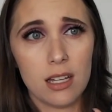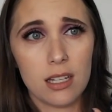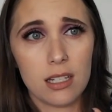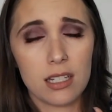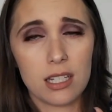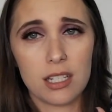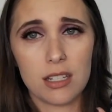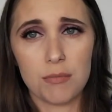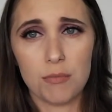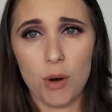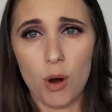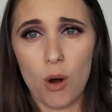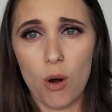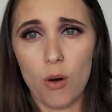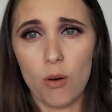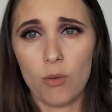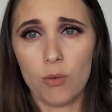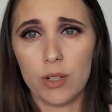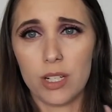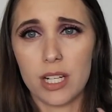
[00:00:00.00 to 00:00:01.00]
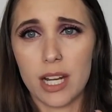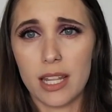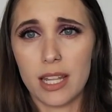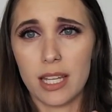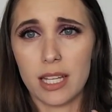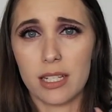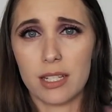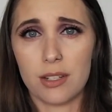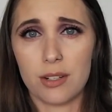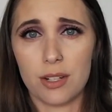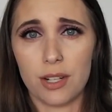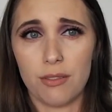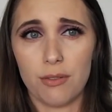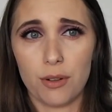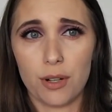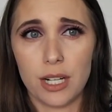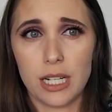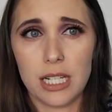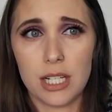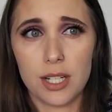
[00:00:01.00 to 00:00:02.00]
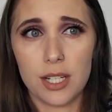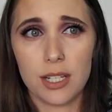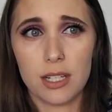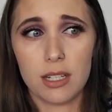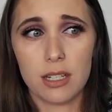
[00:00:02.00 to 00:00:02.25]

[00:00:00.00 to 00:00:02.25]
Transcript: small, which I think is 34 inches.